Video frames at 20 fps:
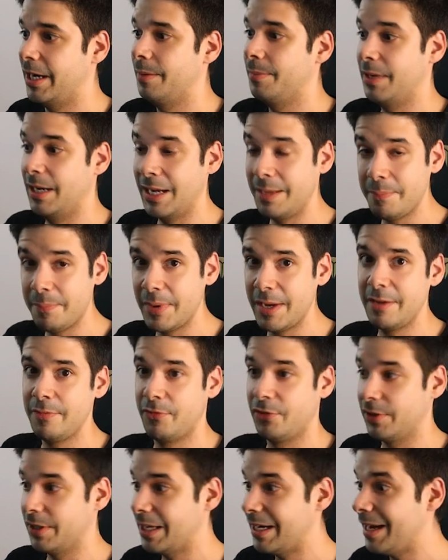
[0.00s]
app and i pay
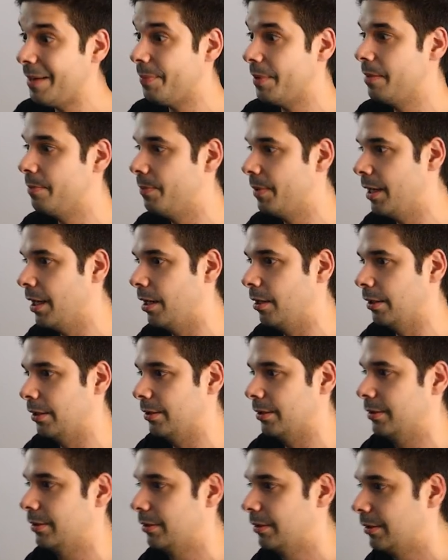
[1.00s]
for that app i pay a
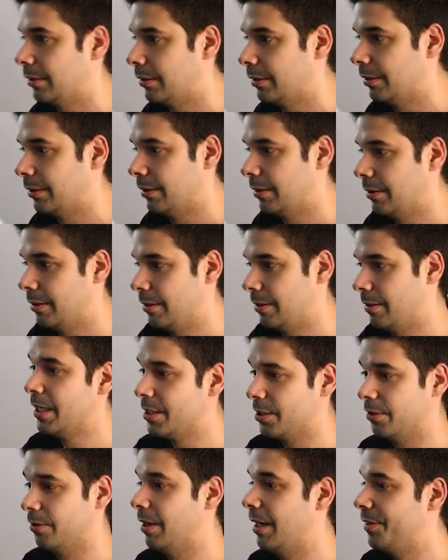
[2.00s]
lot
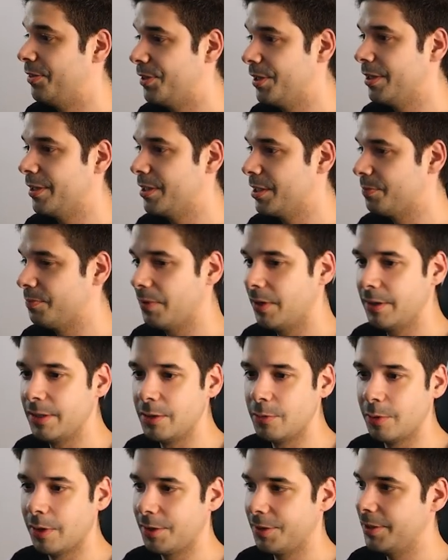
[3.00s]
so i think it's probably
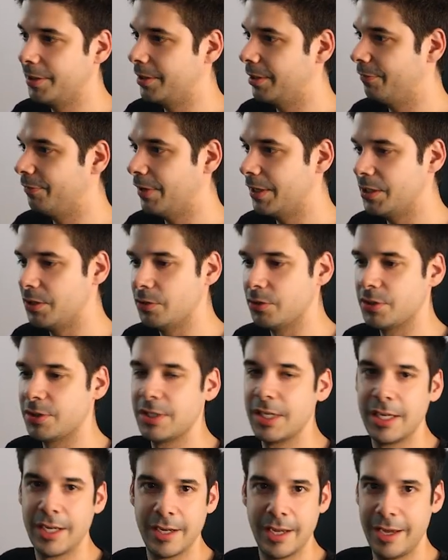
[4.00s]
worth it if i just
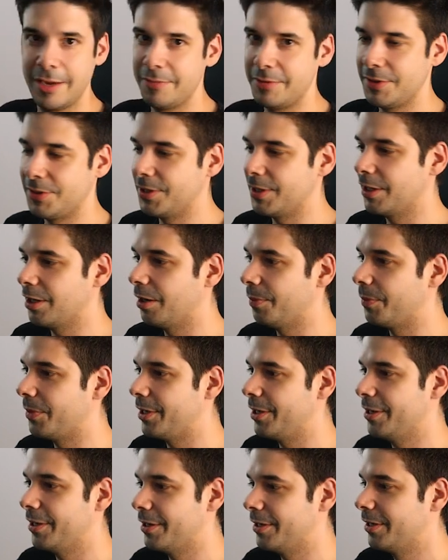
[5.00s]
set everything up
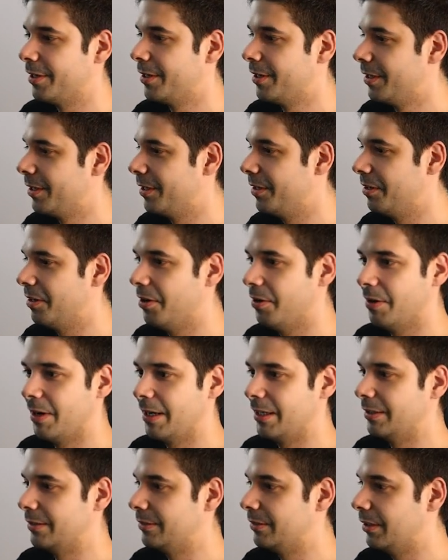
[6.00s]
here you know
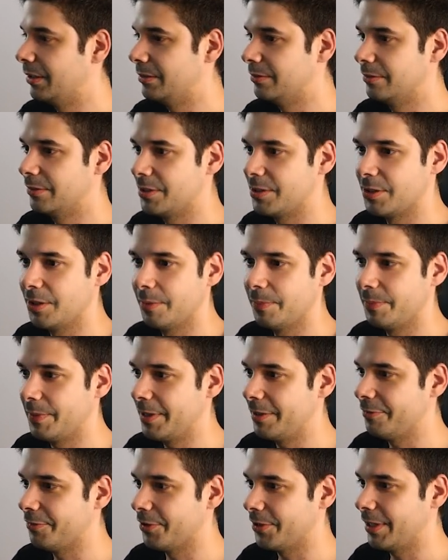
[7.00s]
and, and stop
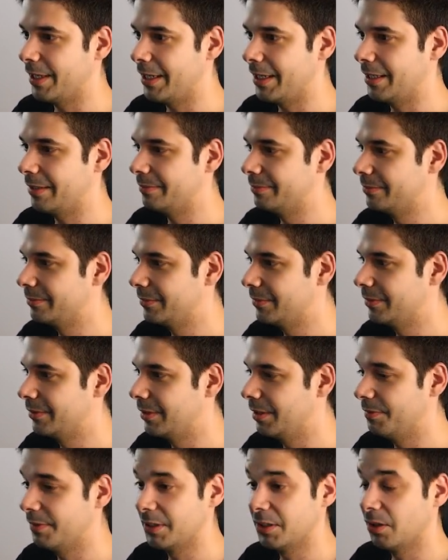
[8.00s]
paying for that app
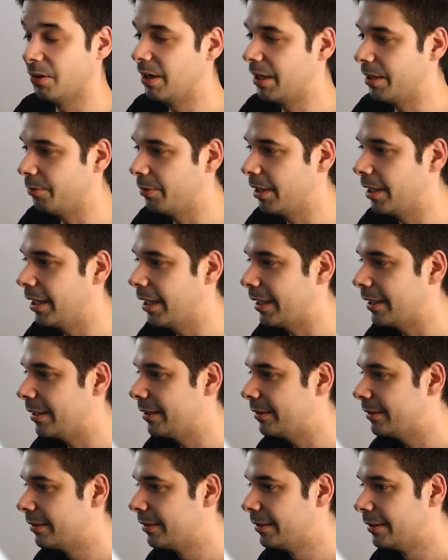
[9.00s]
even though i really like it